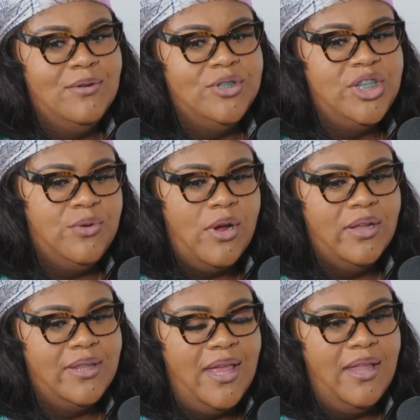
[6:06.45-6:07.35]
she
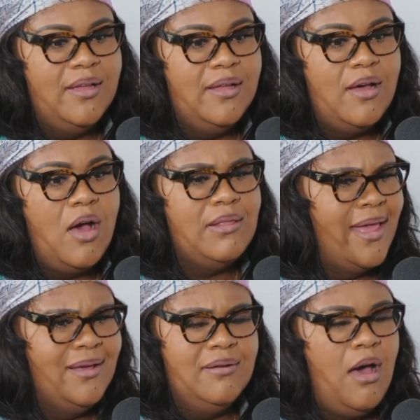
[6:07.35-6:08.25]
worked at
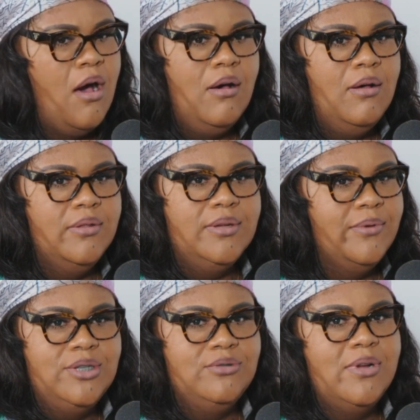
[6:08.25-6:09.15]
like all the
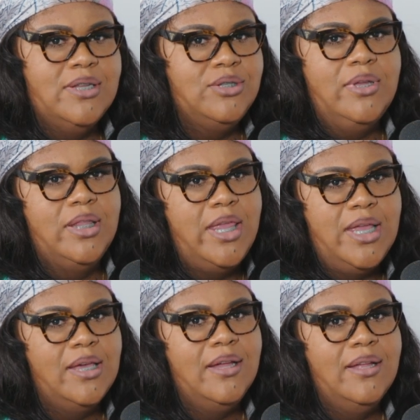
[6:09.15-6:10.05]
restaurants you can
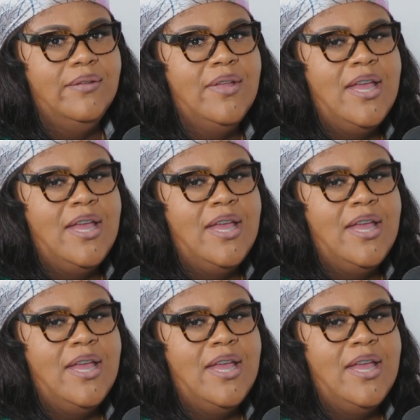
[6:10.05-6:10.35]
think of.